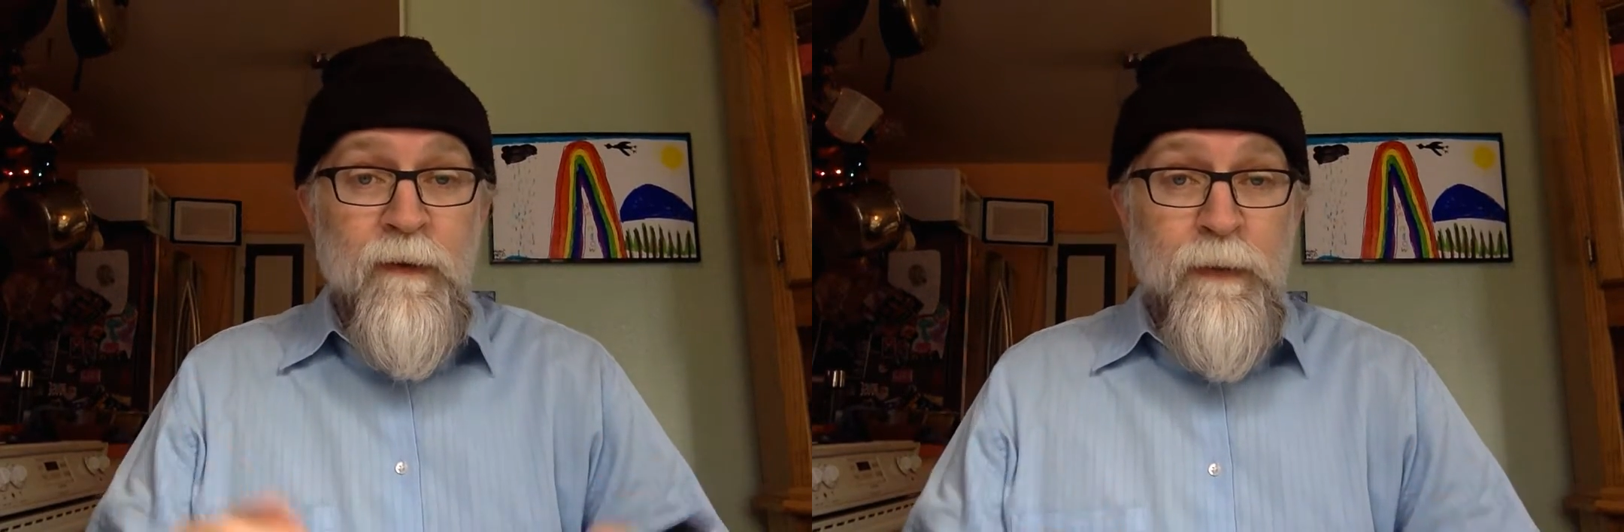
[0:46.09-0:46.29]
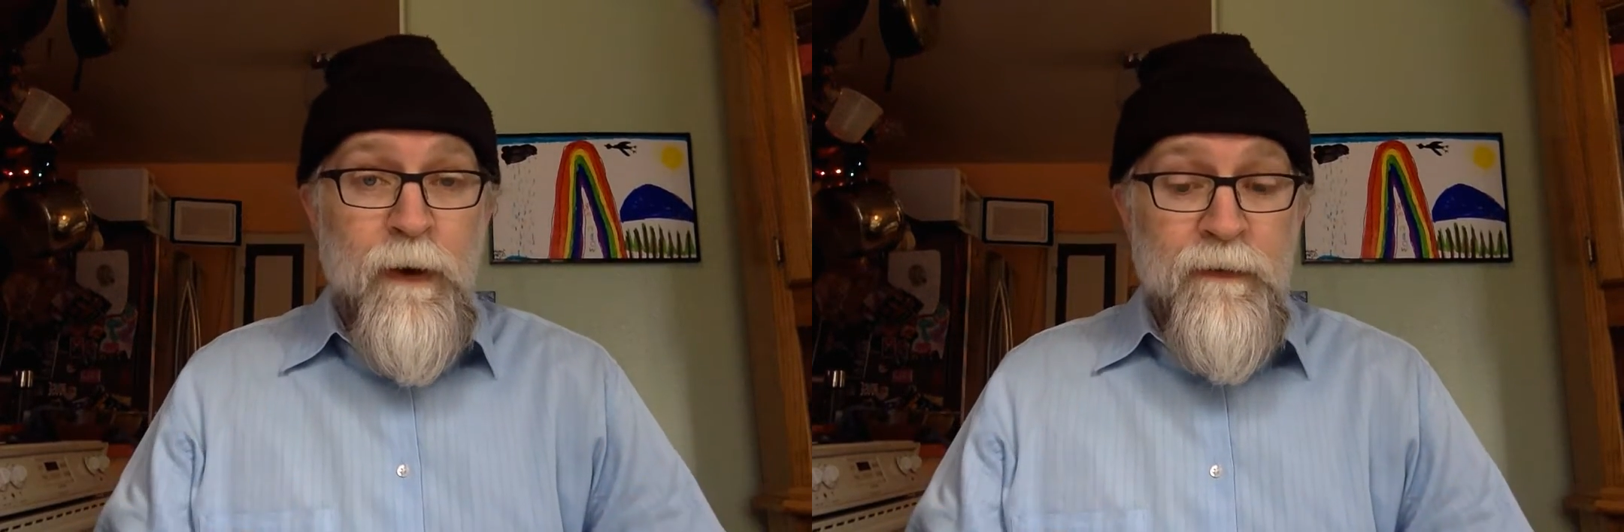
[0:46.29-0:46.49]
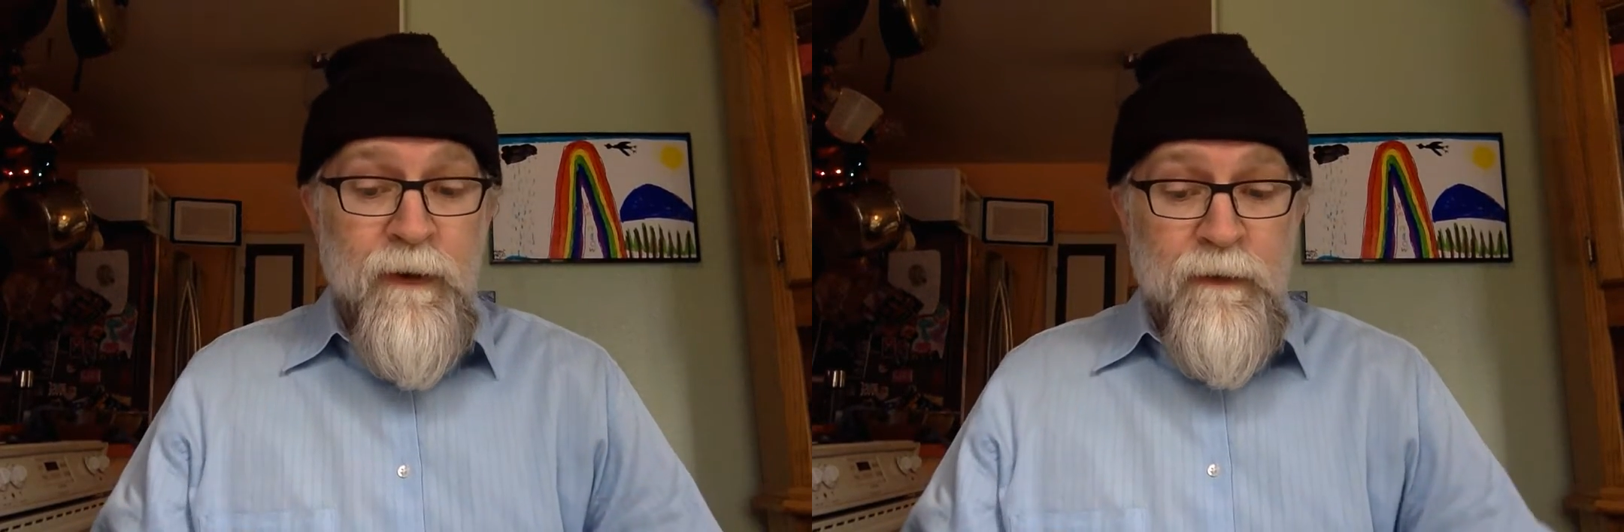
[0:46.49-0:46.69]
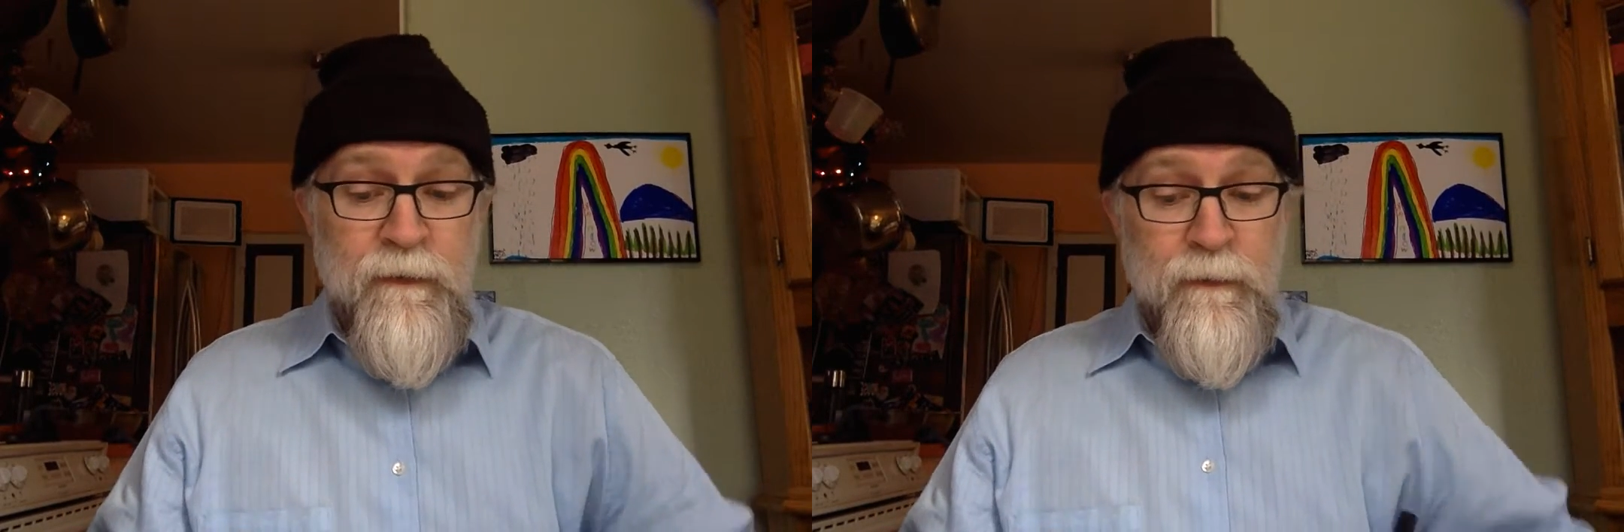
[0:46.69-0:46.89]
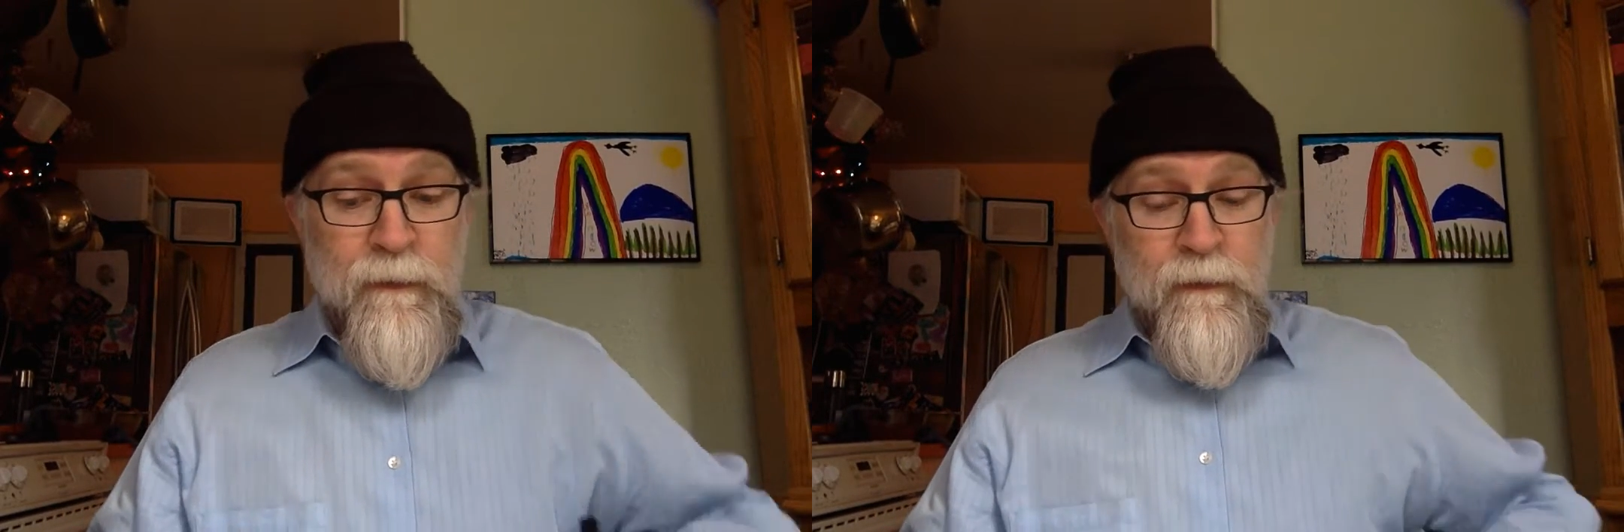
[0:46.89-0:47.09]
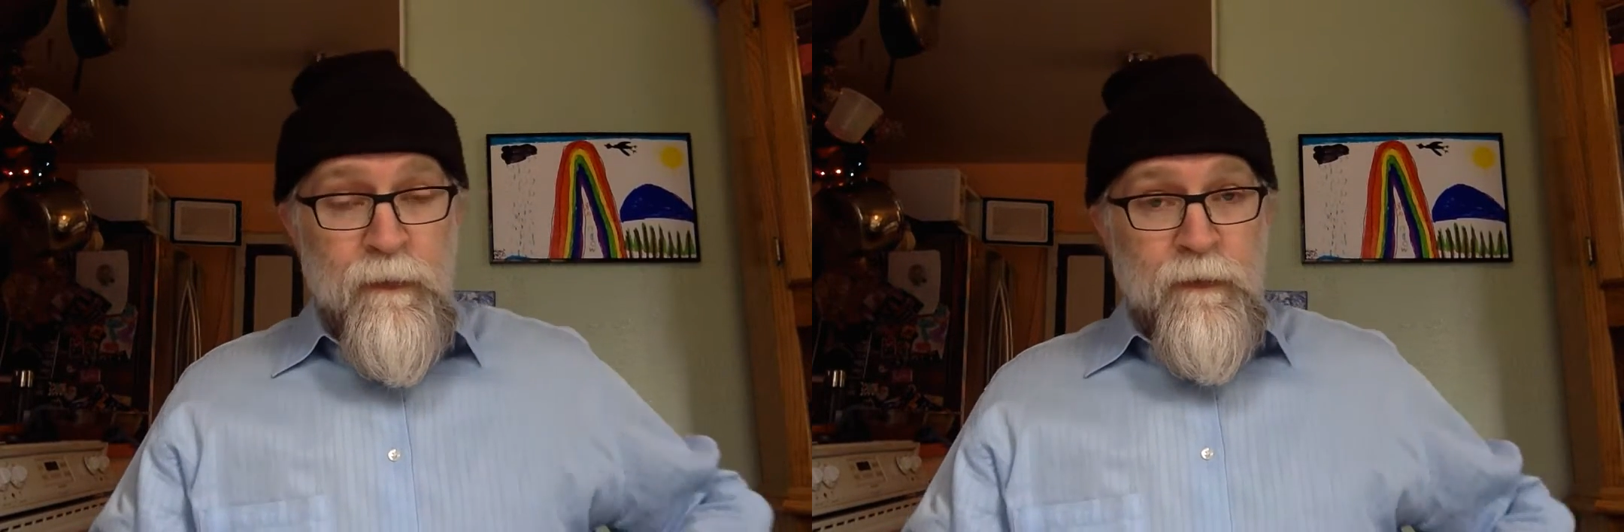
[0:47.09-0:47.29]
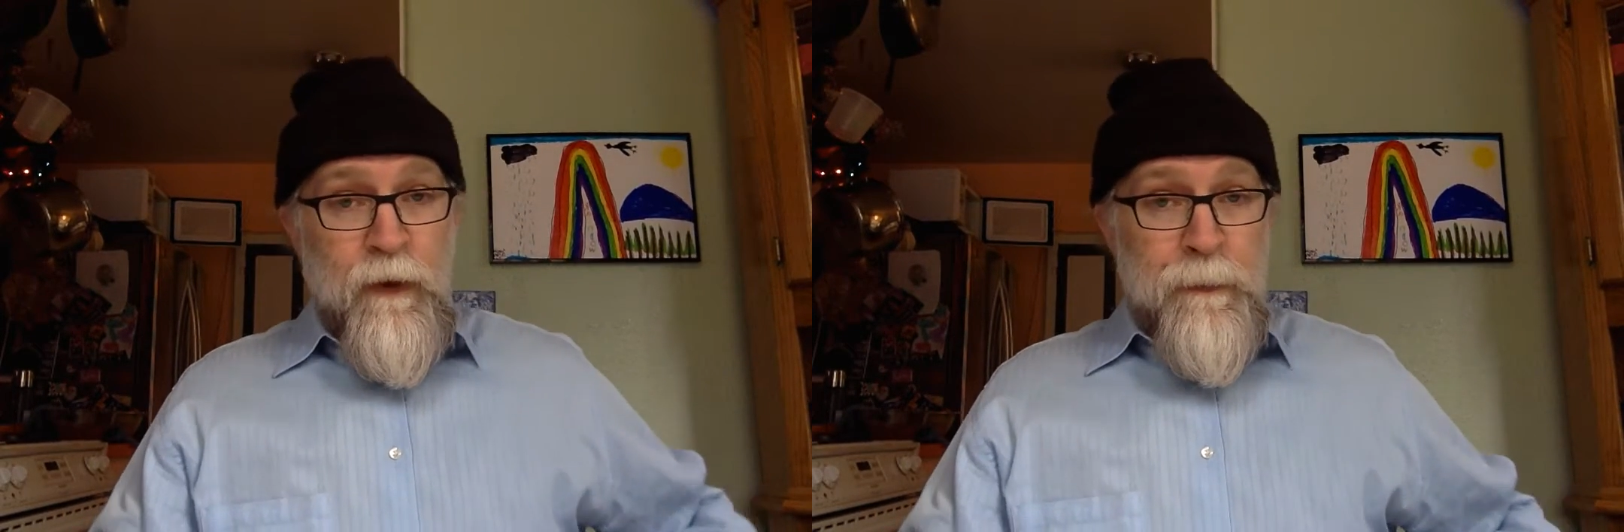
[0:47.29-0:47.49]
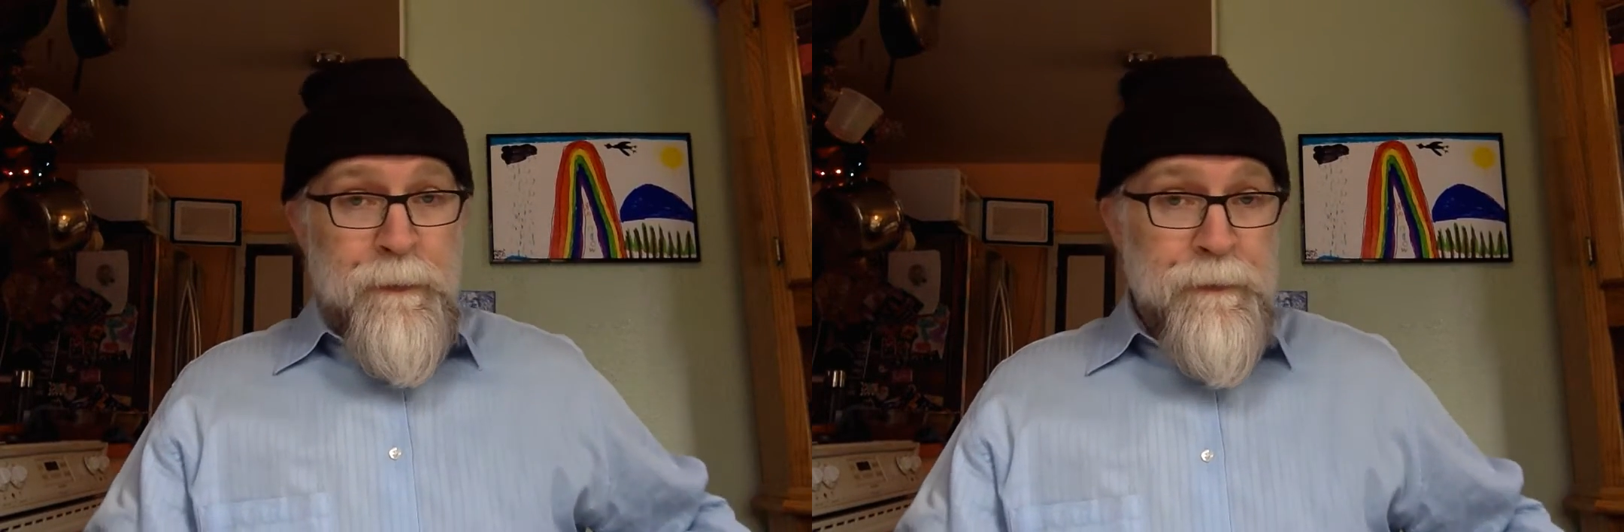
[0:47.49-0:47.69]
in the process.
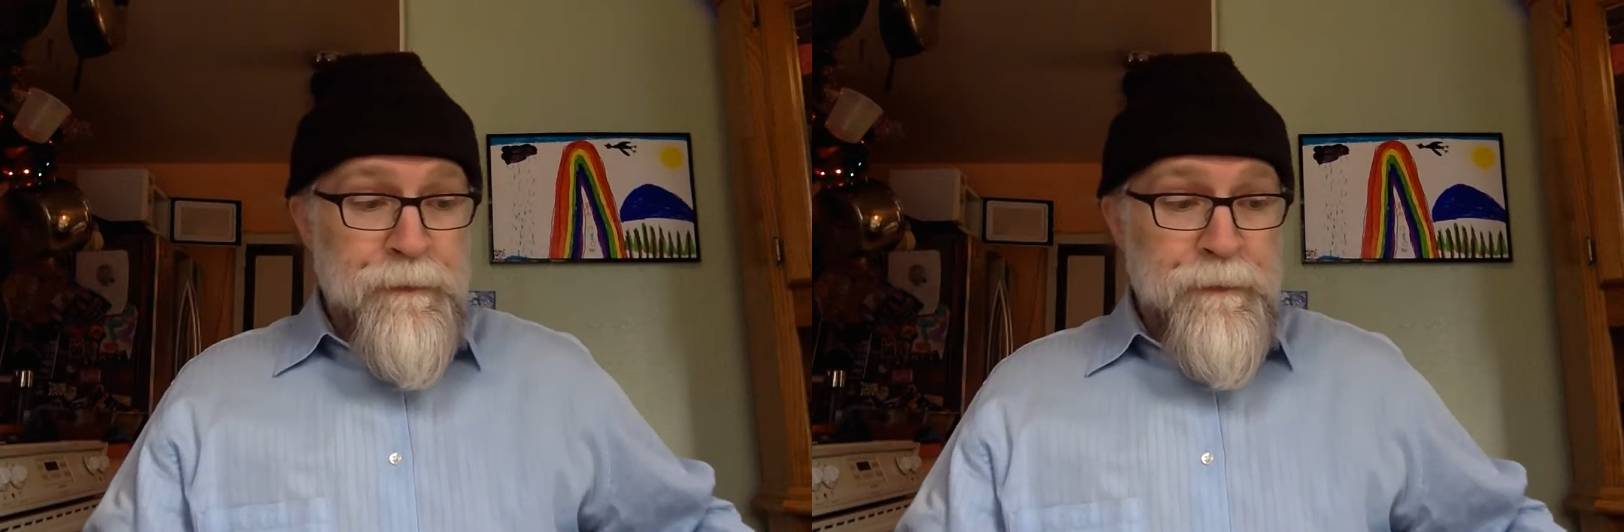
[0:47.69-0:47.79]
So,